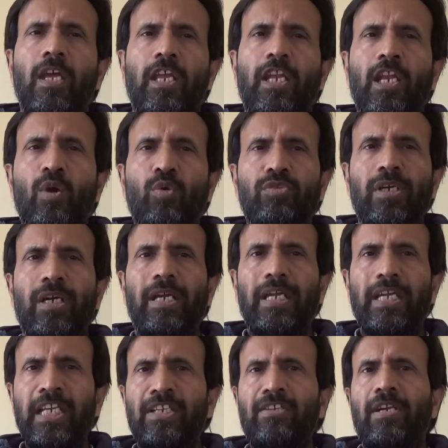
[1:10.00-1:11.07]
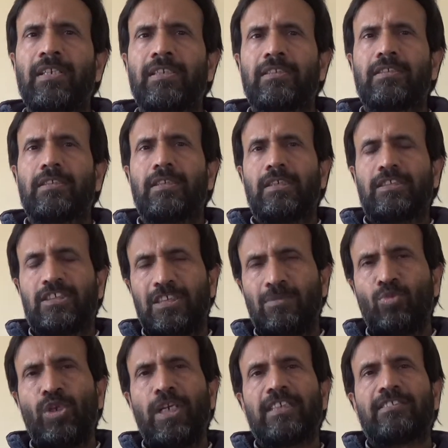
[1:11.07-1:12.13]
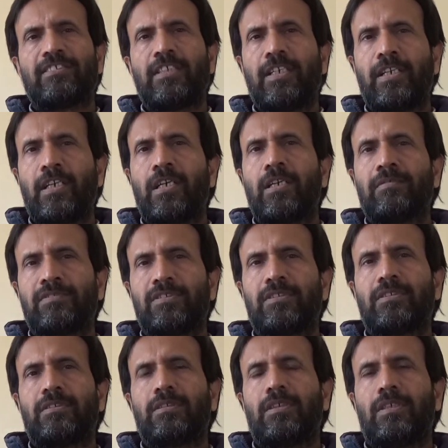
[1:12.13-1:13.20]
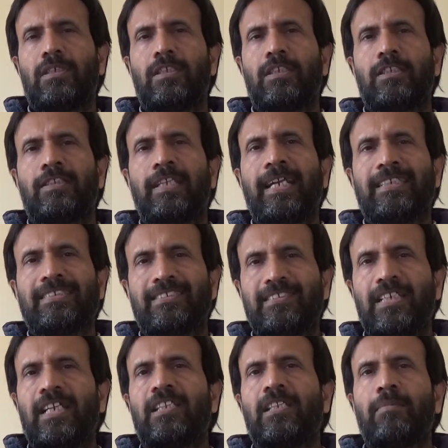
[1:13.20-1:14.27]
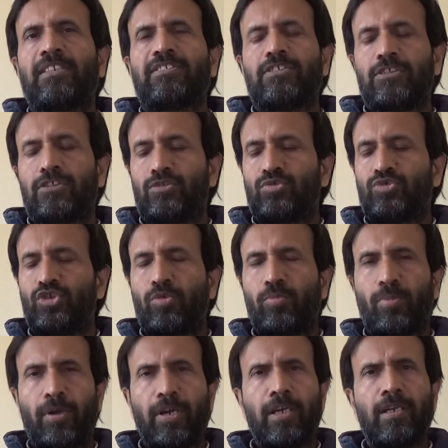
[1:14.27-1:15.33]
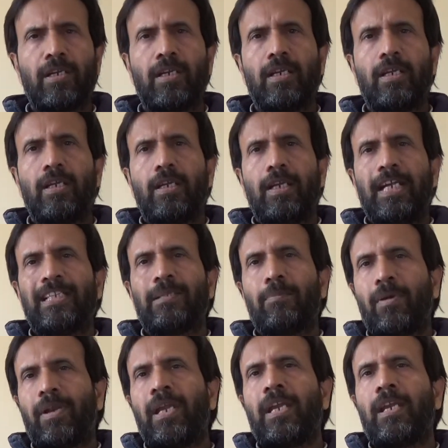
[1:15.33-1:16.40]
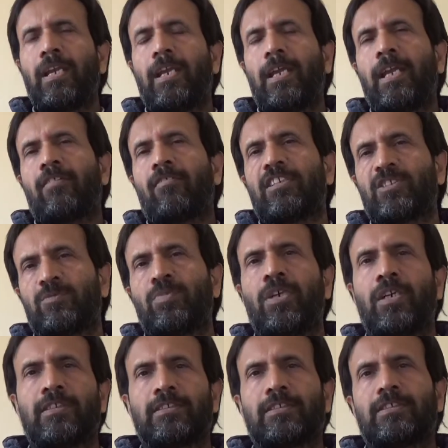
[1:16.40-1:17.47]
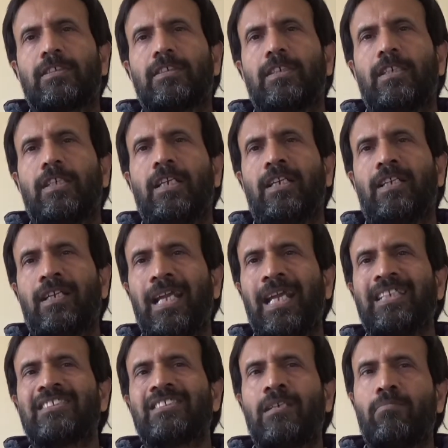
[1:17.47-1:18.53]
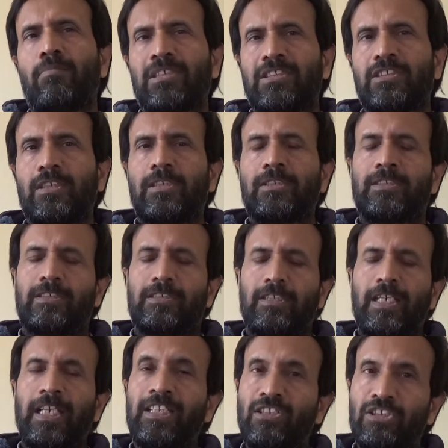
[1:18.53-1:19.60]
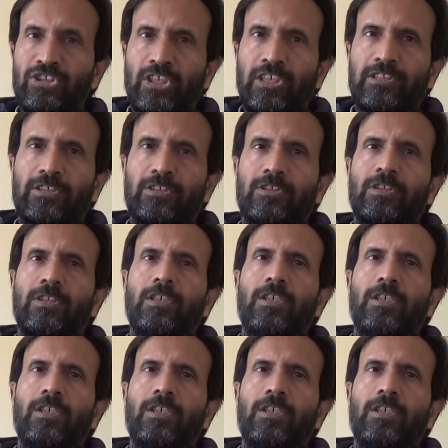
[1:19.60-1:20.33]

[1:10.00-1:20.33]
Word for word: now the irritant stimulates the nerves uh, that send the message to your brain and the brain in response tells the muscles in the chest